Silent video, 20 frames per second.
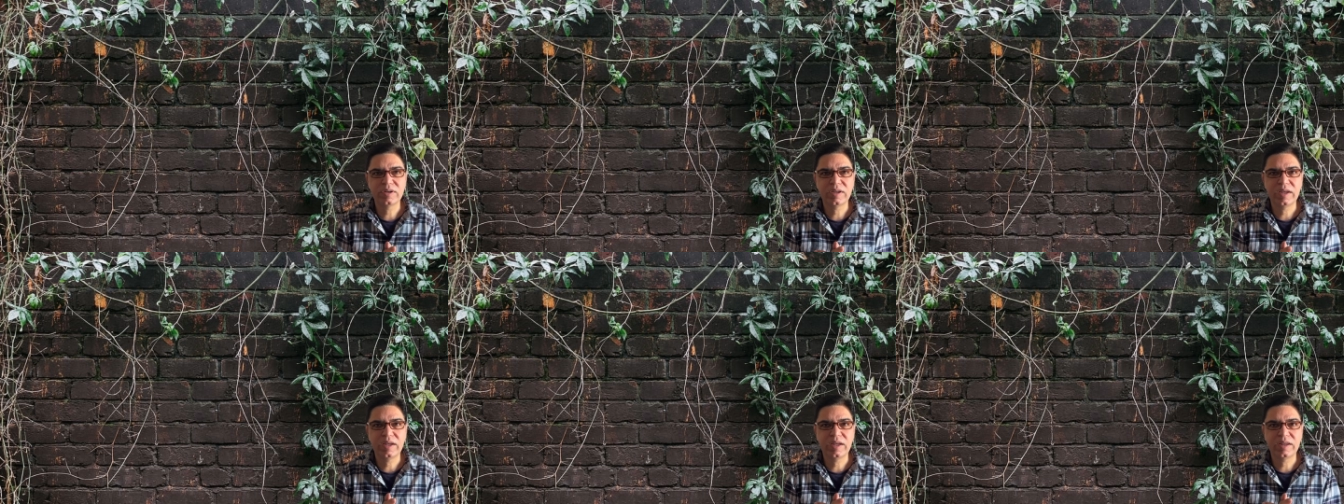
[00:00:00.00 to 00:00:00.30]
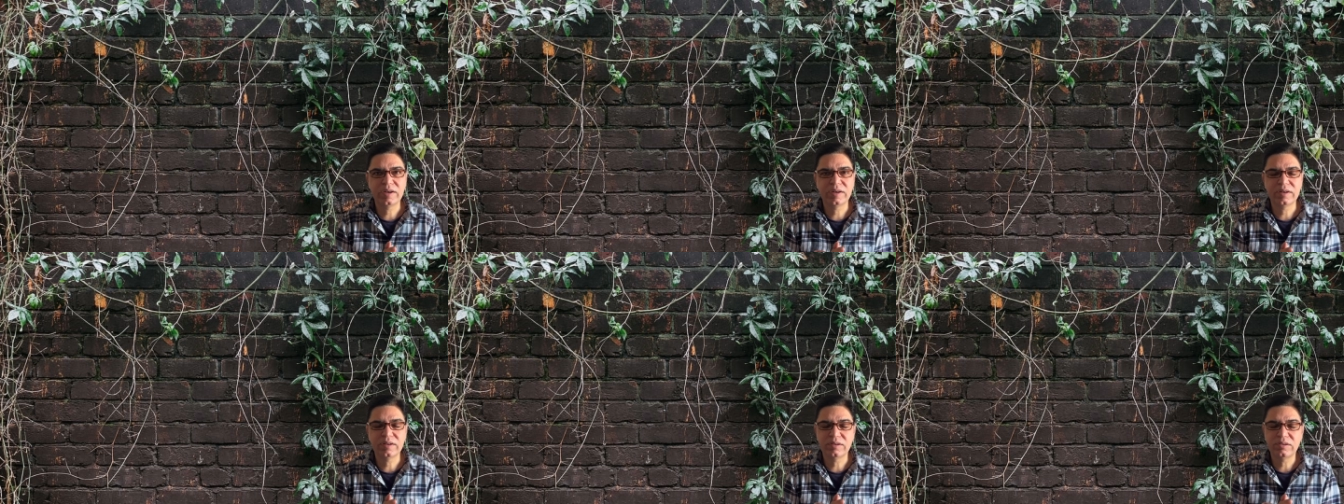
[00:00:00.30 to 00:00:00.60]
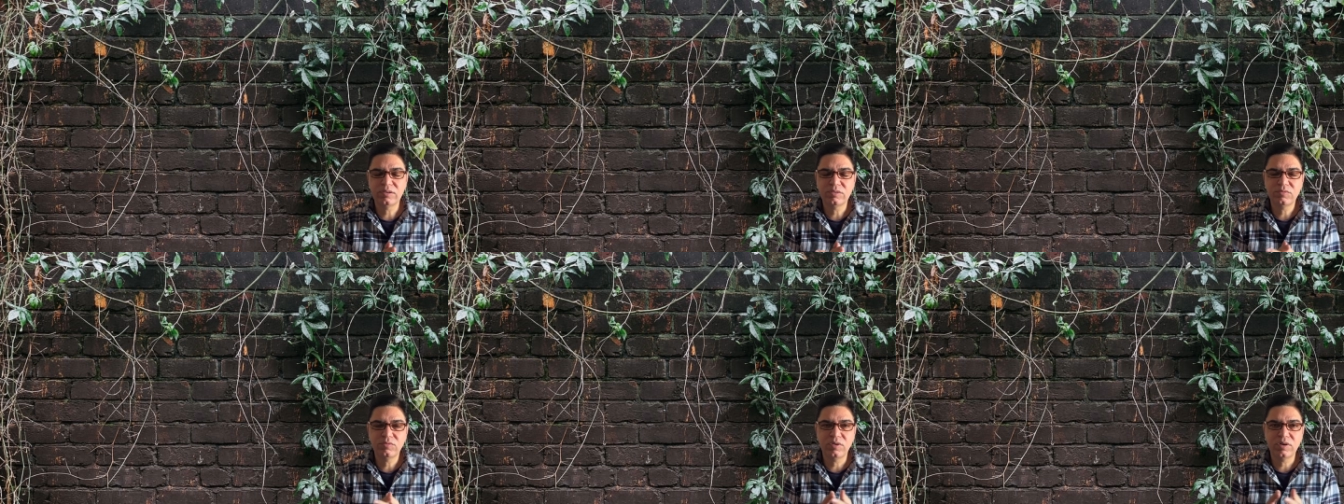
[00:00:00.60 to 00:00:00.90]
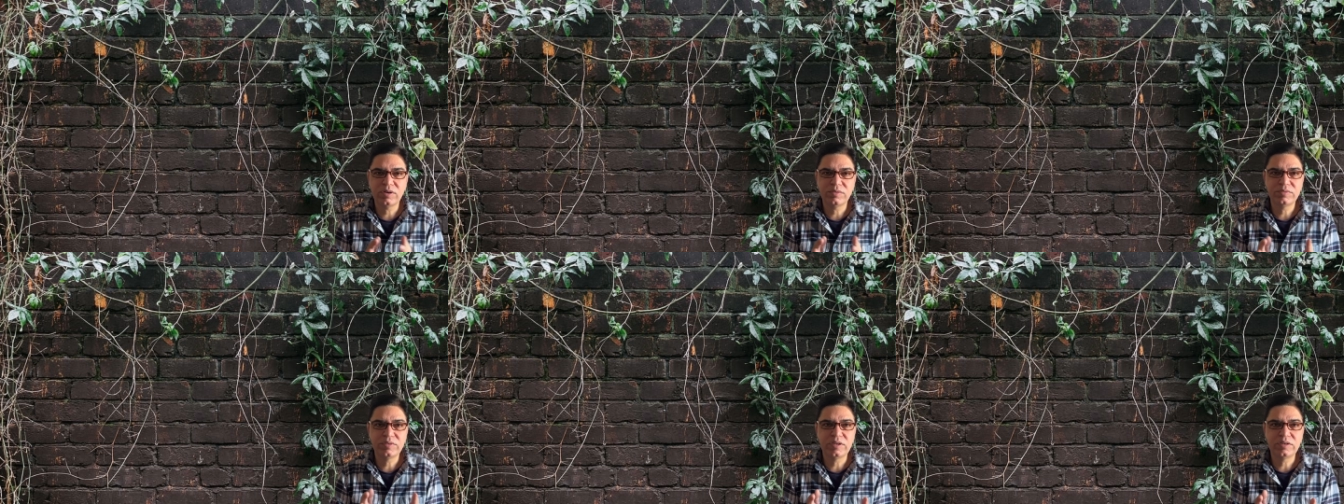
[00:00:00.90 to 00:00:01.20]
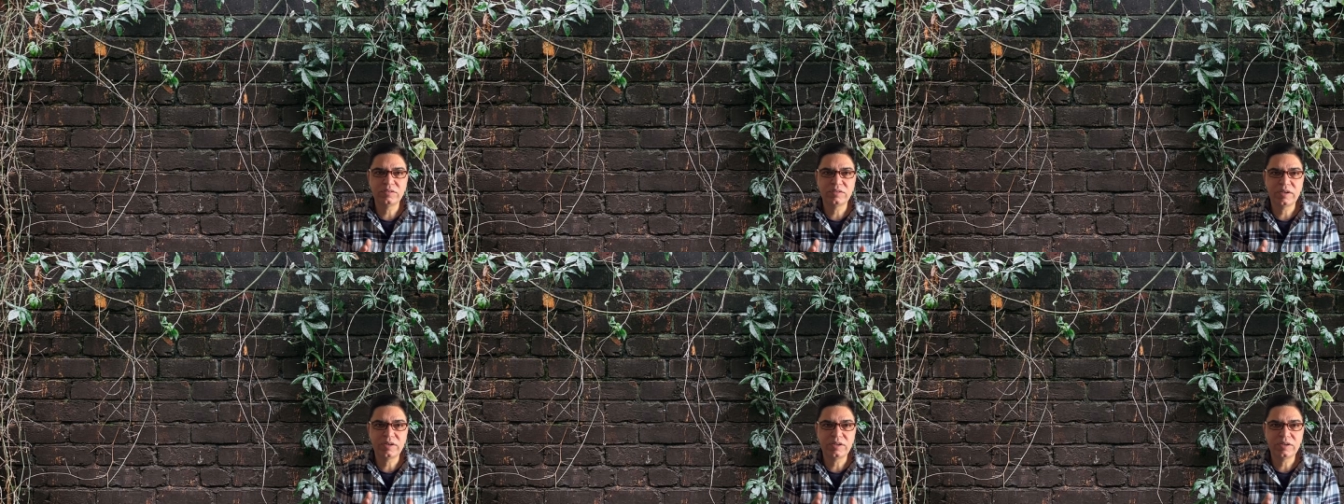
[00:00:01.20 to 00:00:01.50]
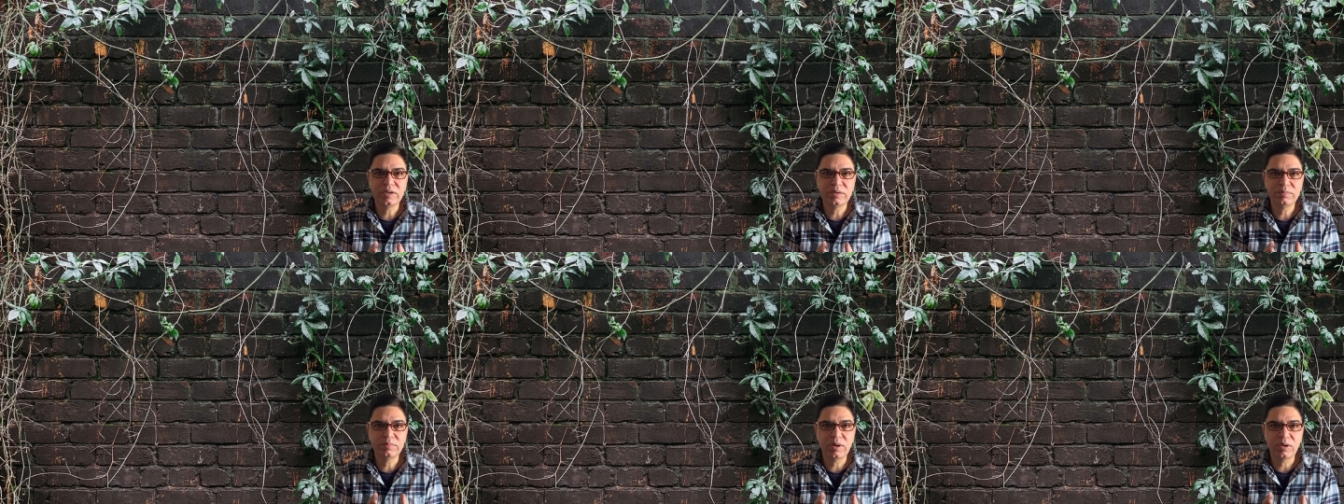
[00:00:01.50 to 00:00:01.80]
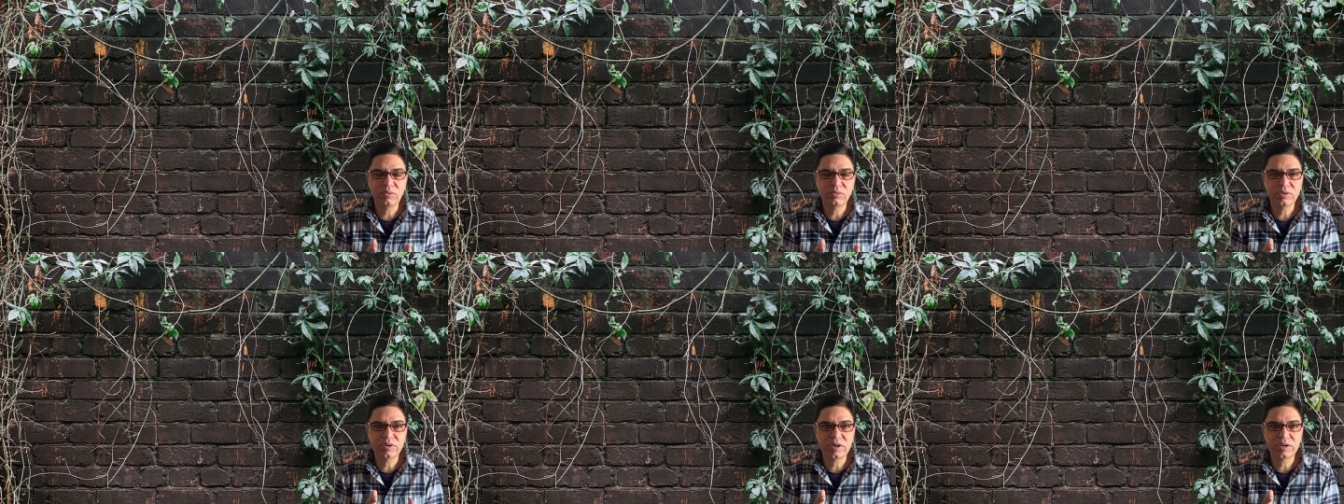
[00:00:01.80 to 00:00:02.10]
and look for if there is any
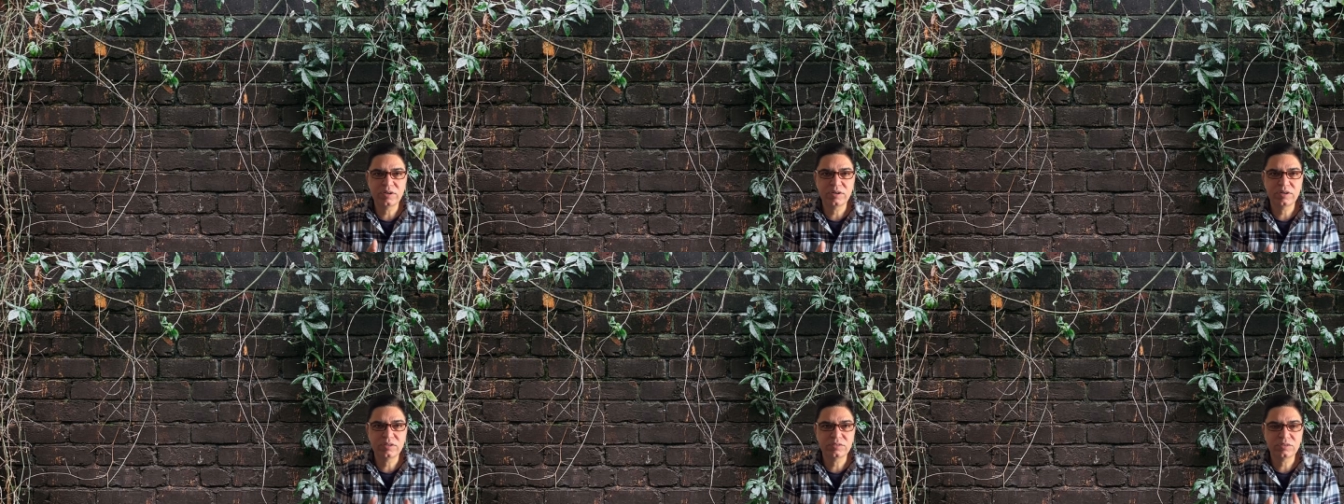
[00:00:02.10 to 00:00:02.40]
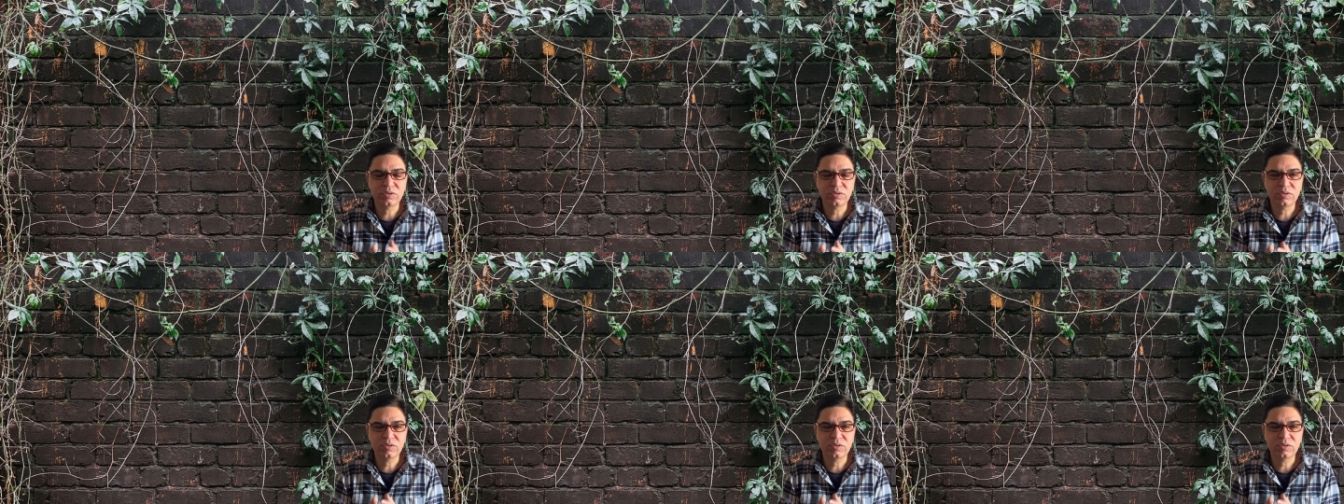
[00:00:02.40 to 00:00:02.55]
rebound, tenderness, or